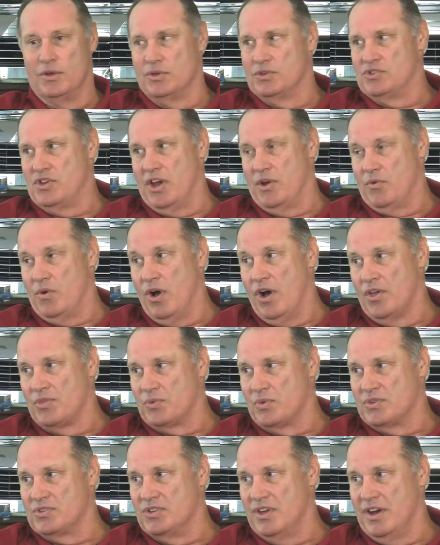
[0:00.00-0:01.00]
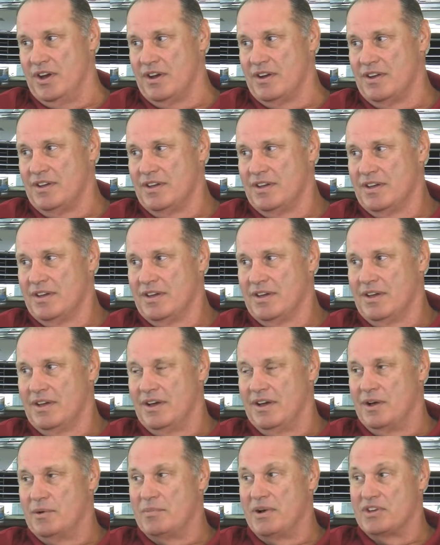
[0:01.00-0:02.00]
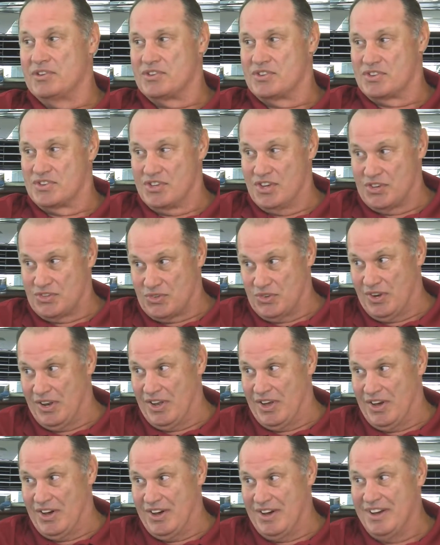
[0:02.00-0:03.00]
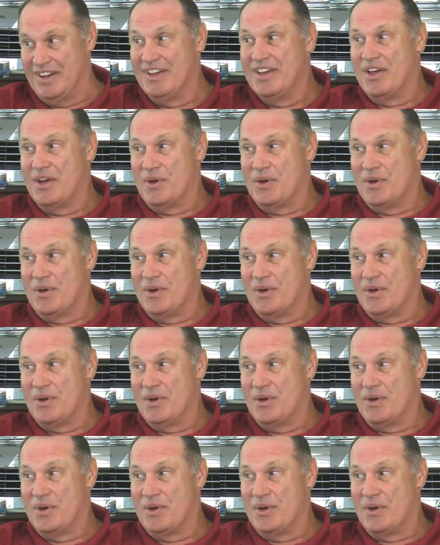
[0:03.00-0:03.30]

you know Jay Roth was there. Uh, my sister-in-law